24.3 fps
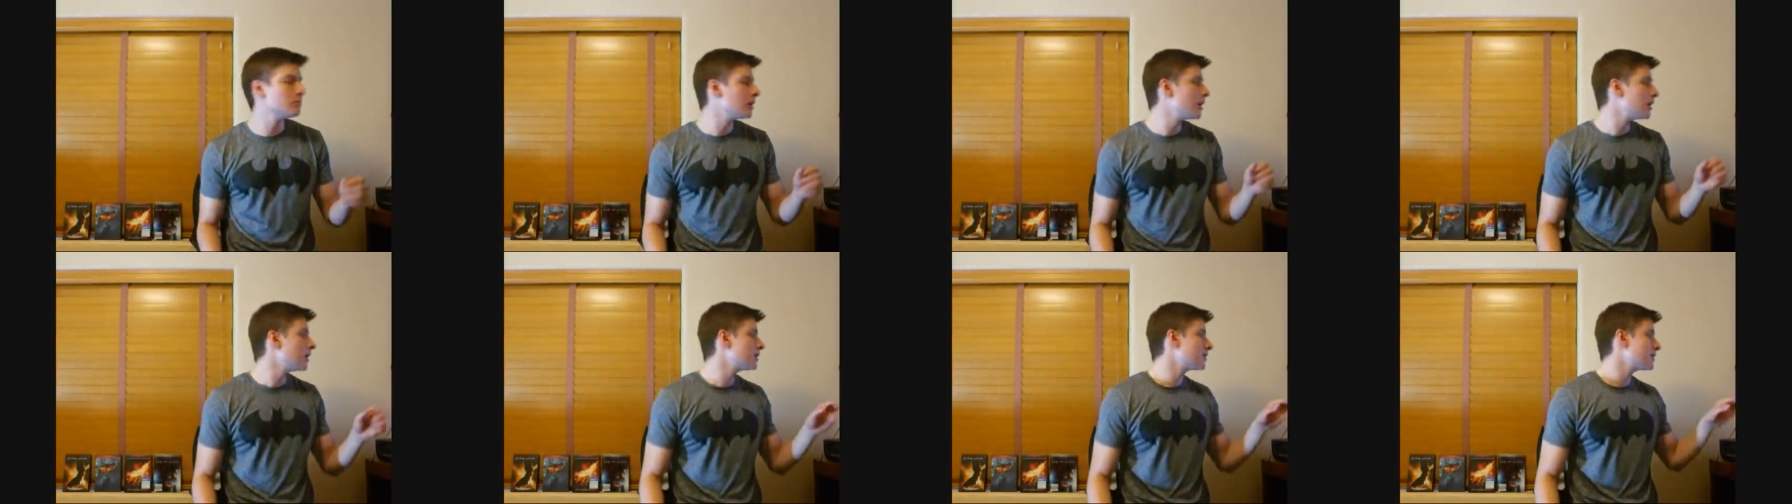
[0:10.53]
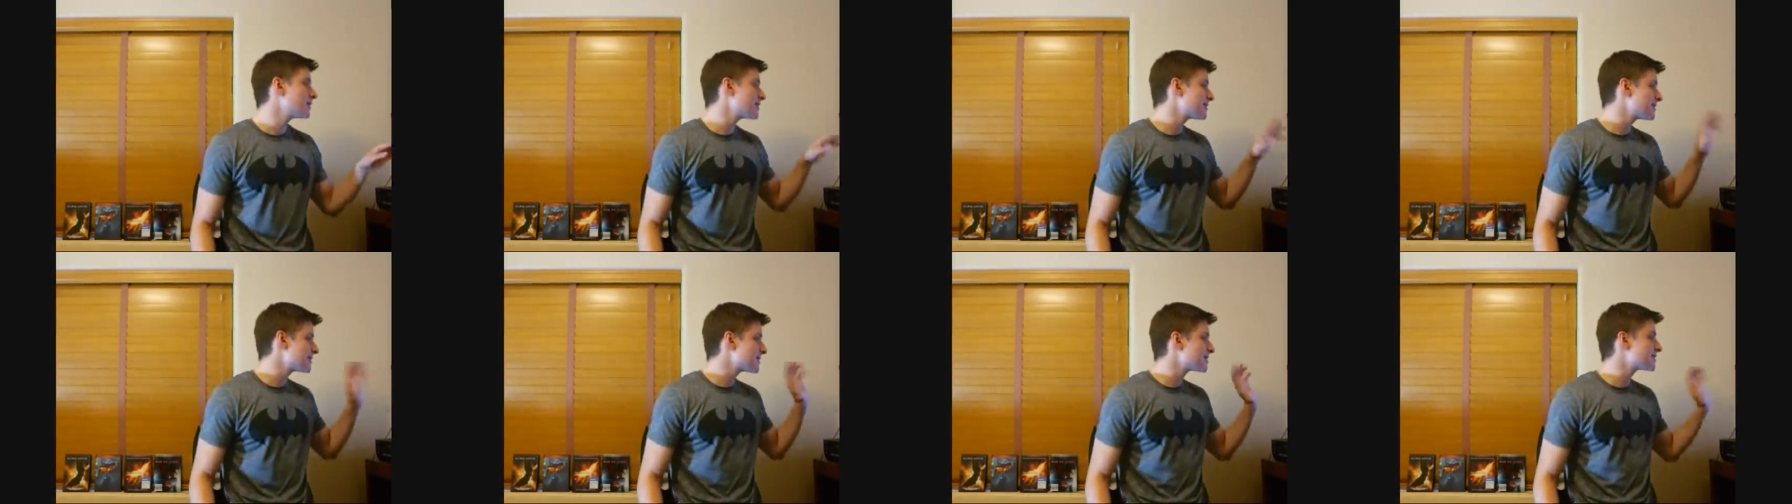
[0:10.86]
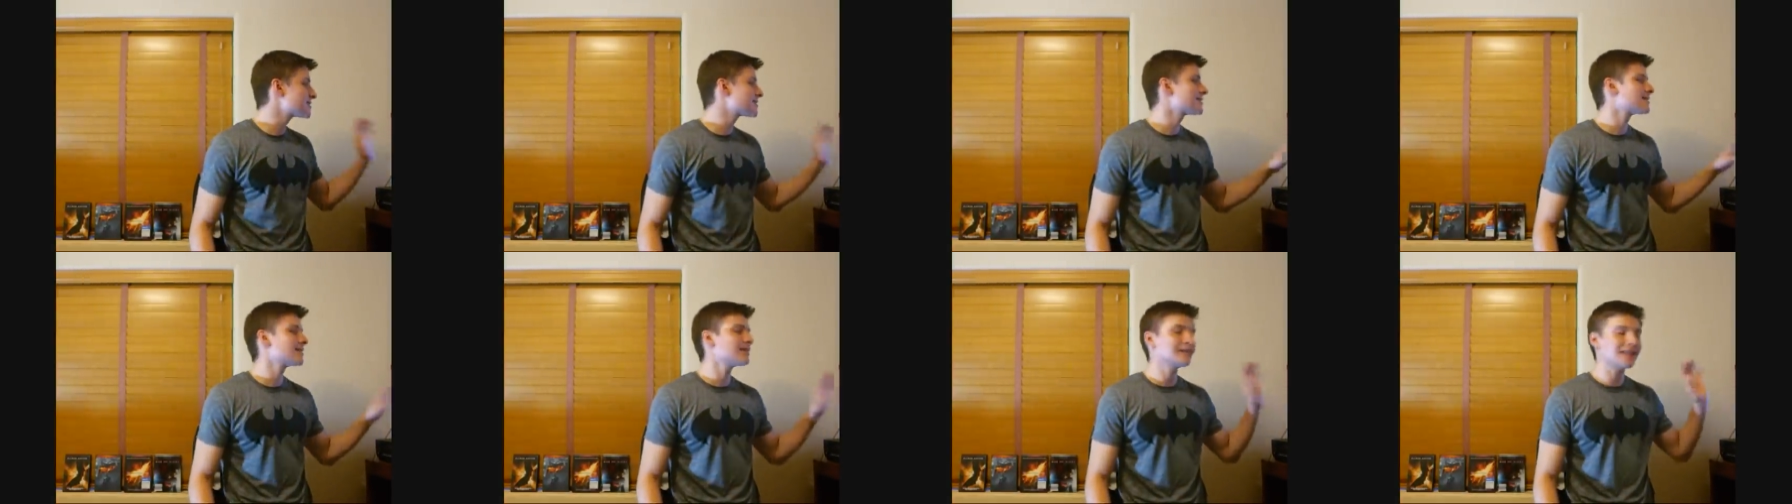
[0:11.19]
But this is
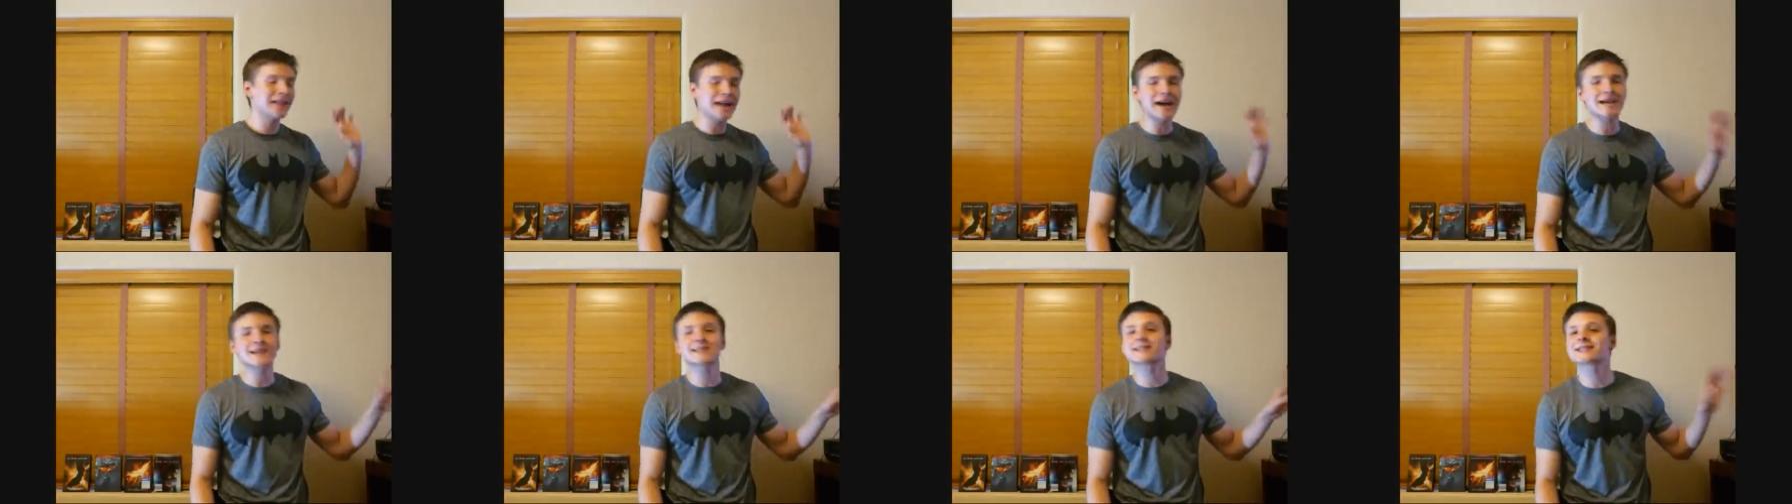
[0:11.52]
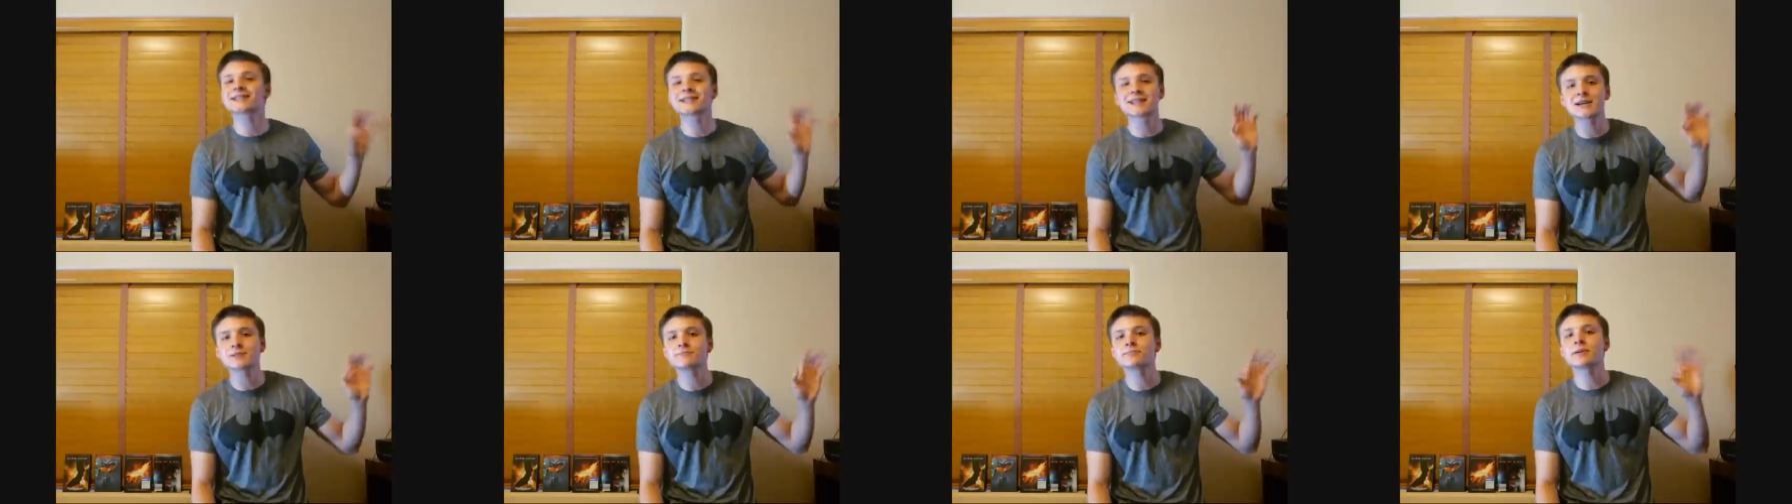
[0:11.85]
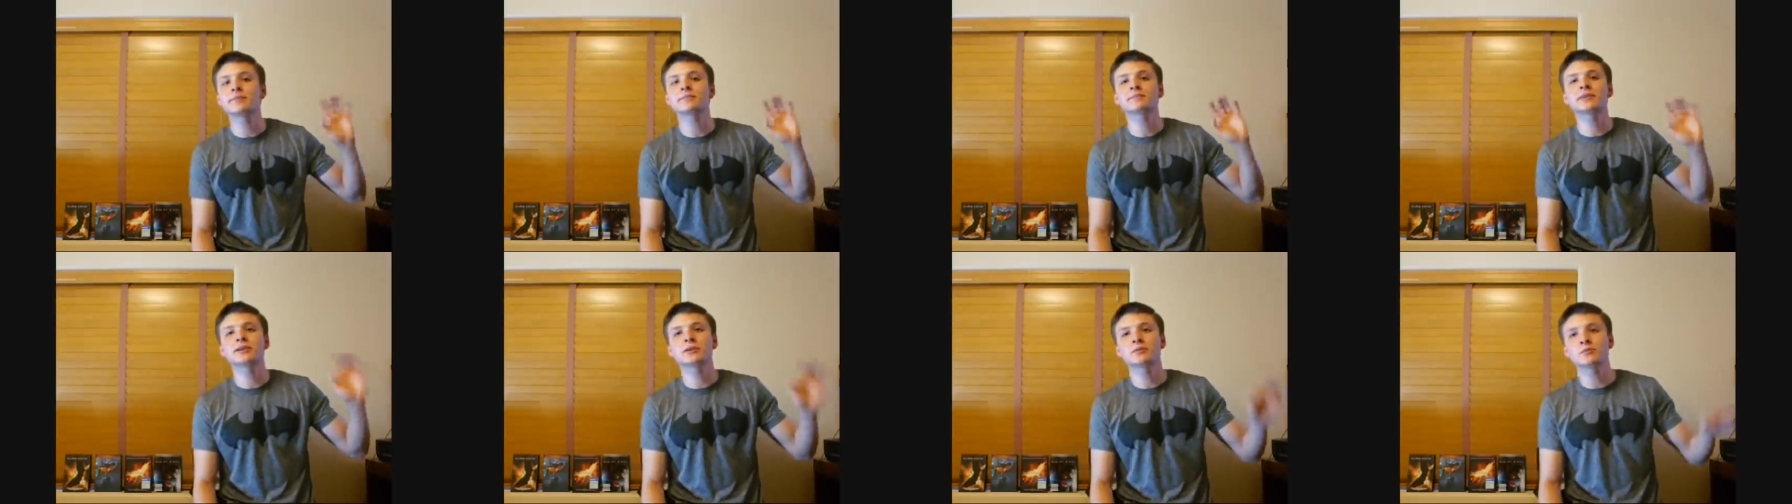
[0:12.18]
the last clip
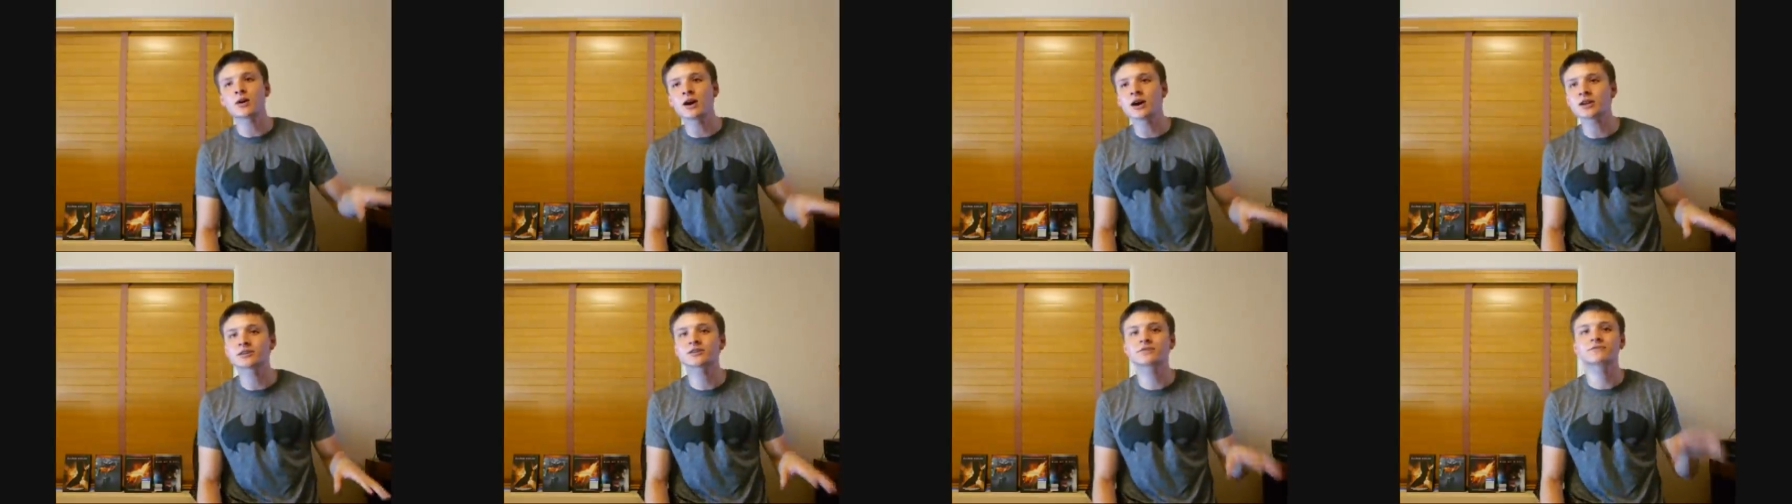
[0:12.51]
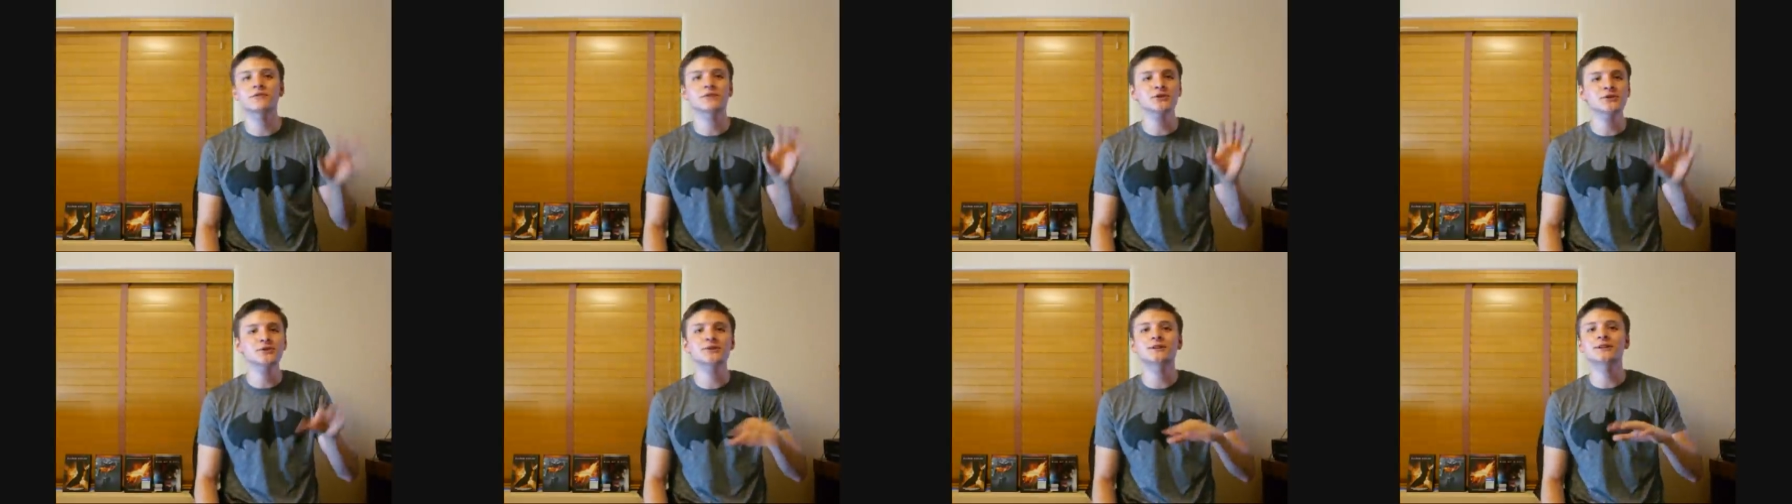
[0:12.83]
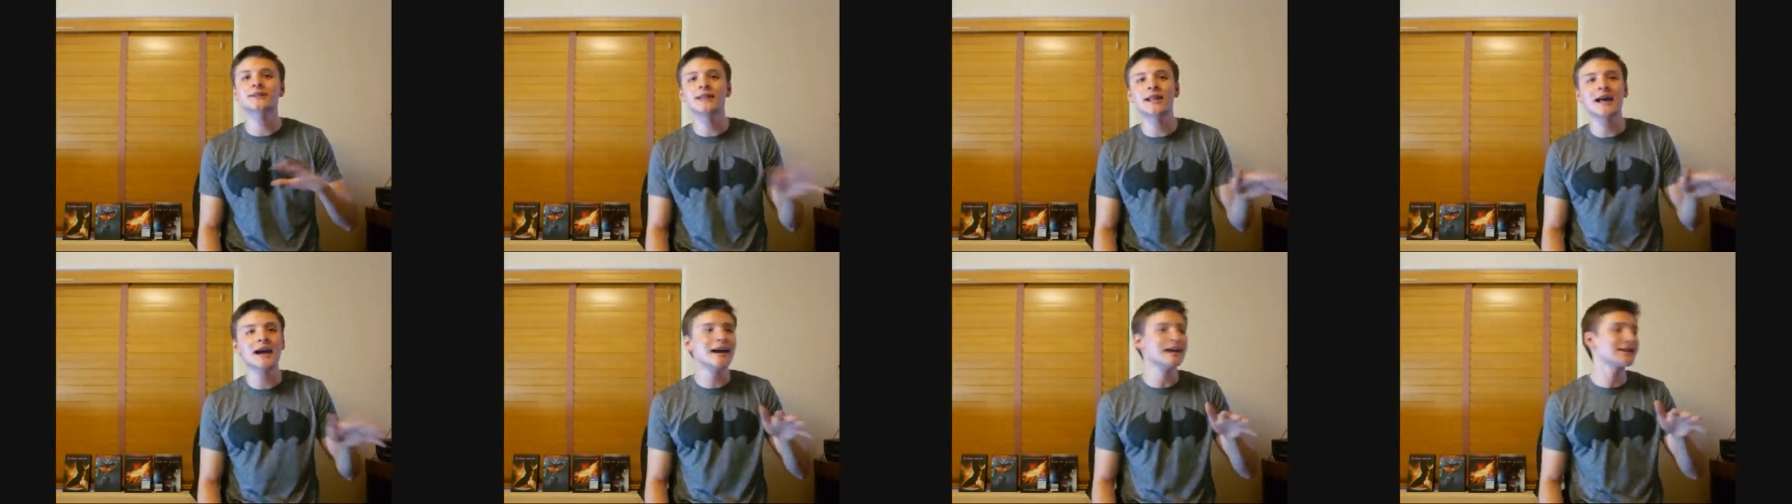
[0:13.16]
I'm going to watch, first
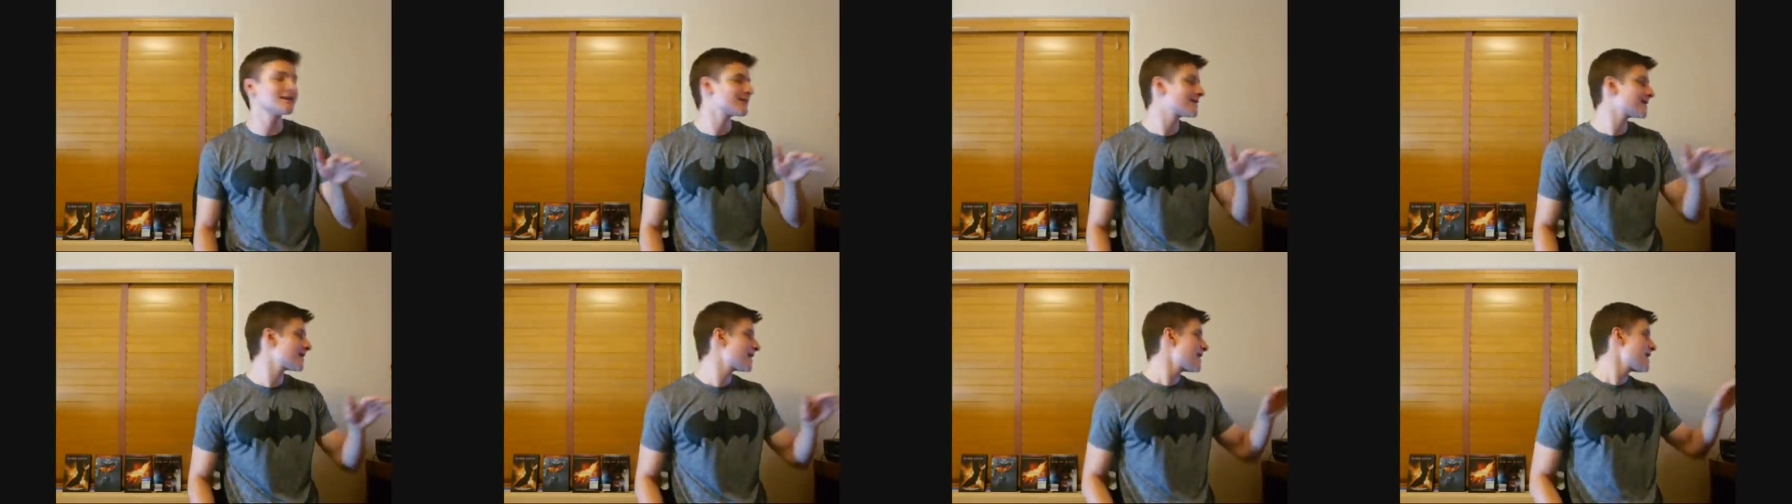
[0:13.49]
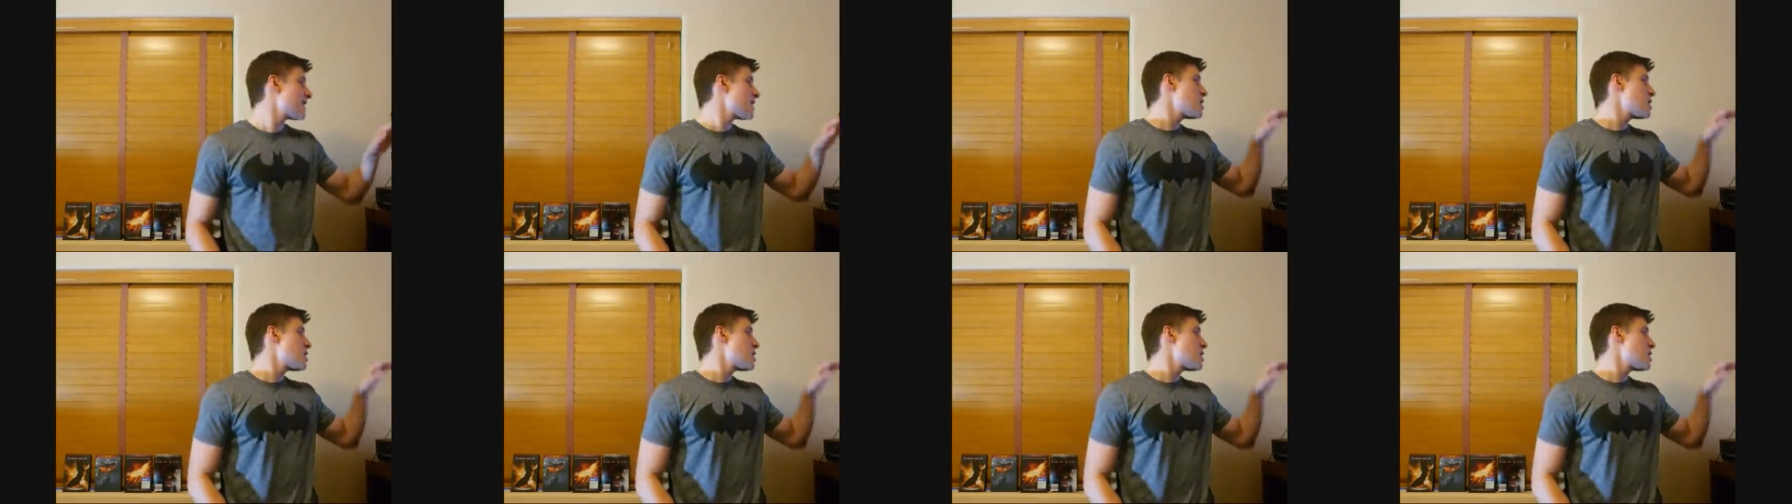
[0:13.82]
and last.